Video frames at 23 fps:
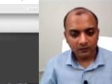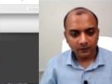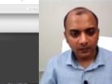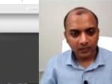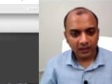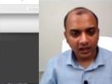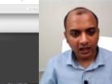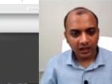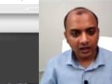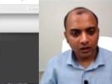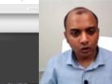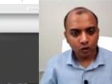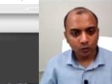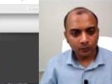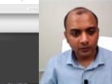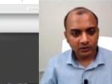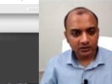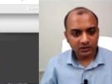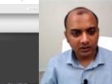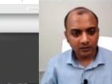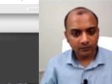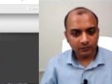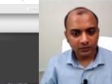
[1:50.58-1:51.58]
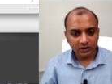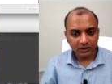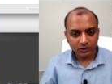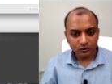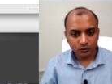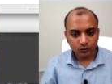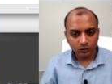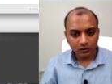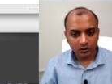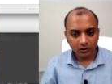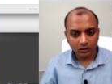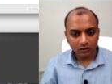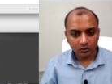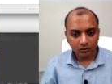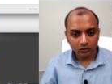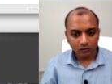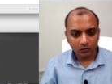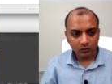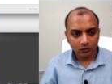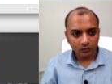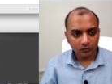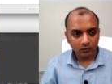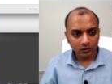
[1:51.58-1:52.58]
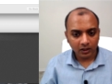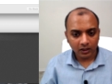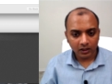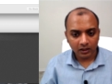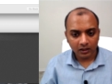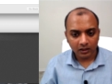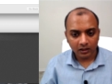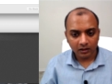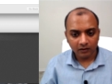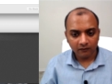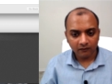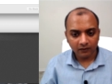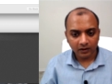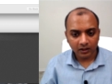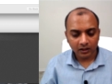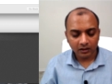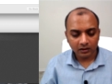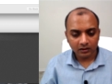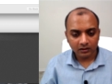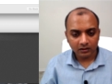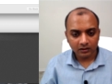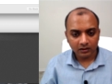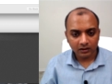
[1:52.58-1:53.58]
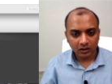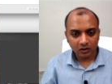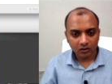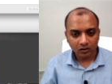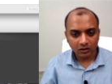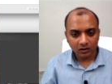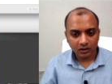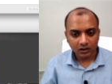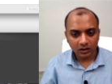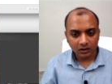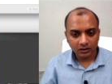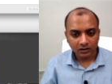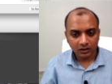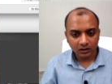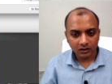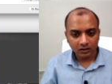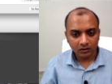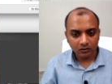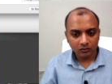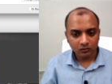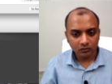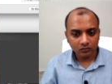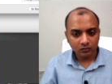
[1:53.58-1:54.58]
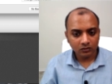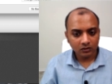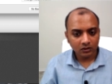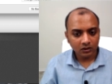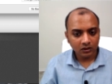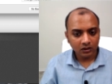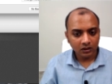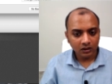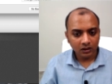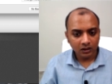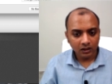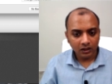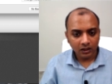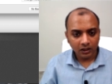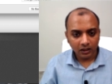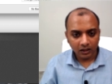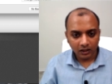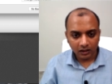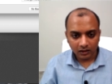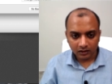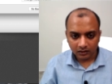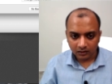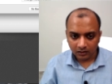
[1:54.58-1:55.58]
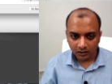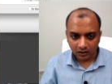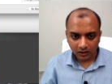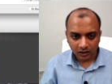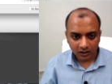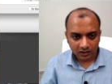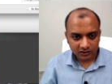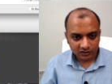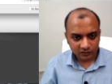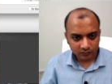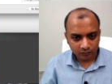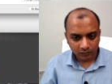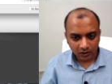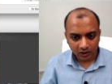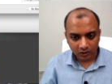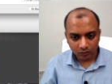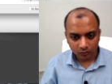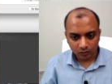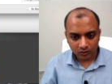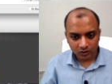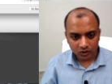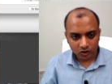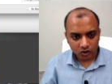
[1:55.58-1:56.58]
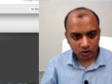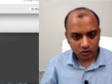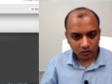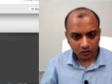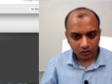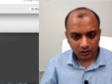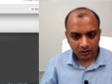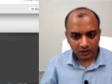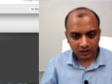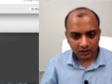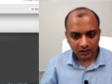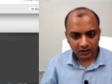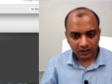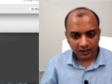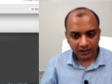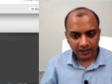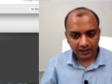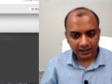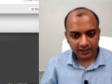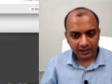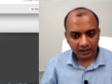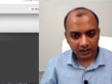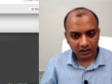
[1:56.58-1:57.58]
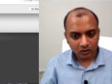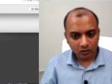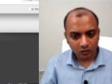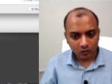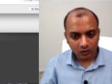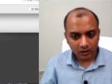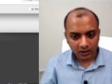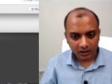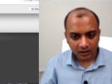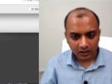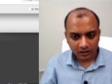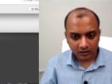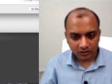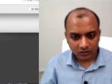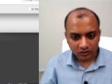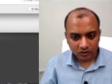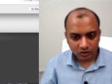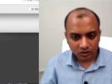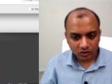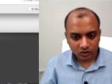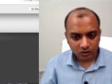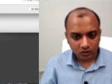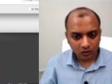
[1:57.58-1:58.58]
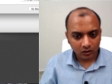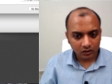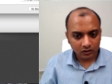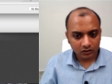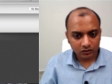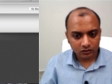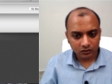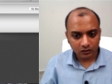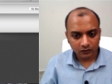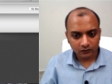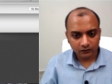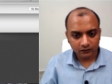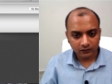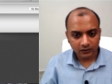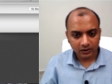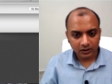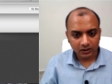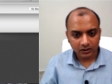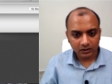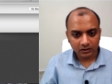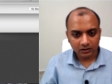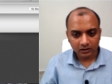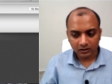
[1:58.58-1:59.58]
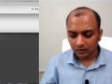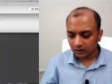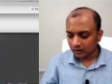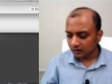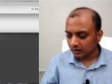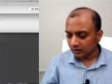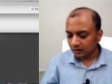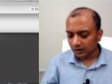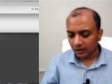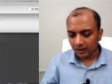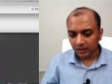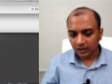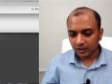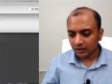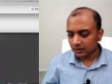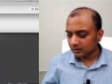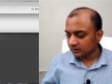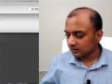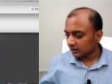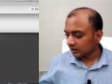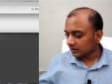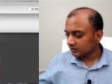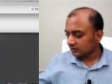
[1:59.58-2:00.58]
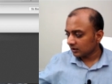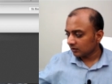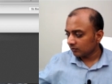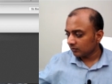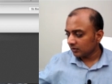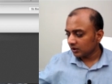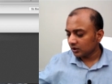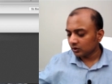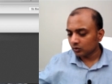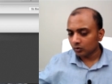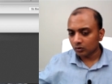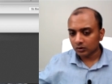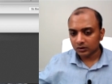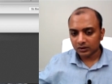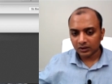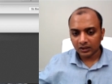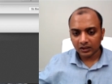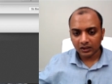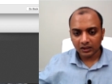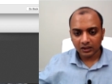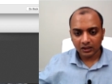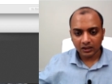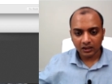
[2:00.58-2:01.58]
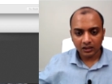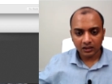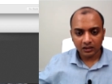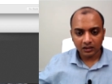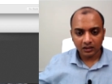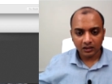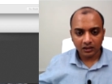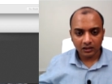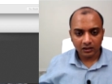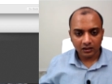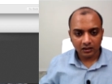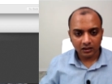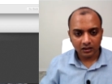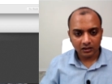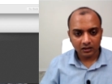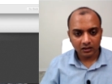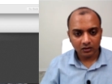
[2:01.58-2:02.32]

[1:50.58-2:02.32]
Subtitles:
And it opens up this window. And if I click on continue, it asks me to install it. I can go ahead and install the software, and it is asking me to authenticate, and there you